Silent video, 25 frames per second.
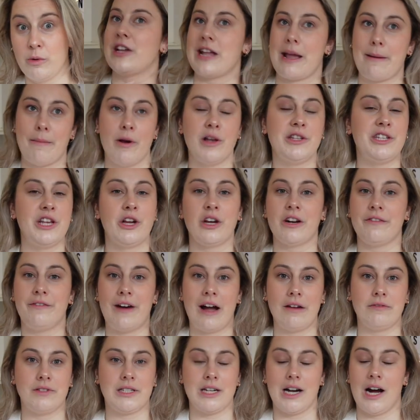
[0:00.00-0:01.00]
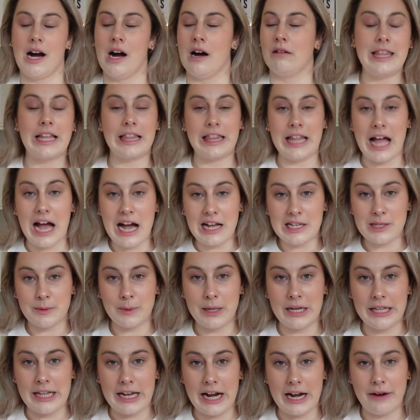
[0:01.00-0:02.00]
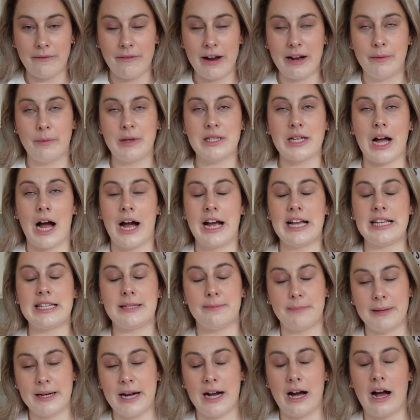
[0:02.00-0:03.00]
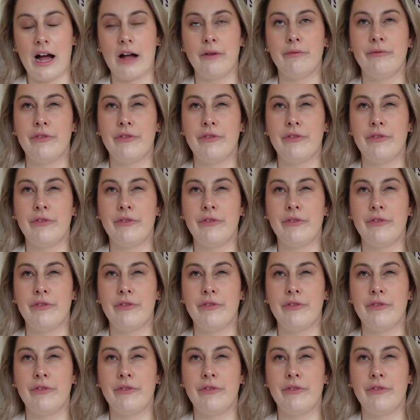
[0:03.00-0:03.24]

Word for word: So yeah, mostly got a five star. The last one that I read was Highest Bidder.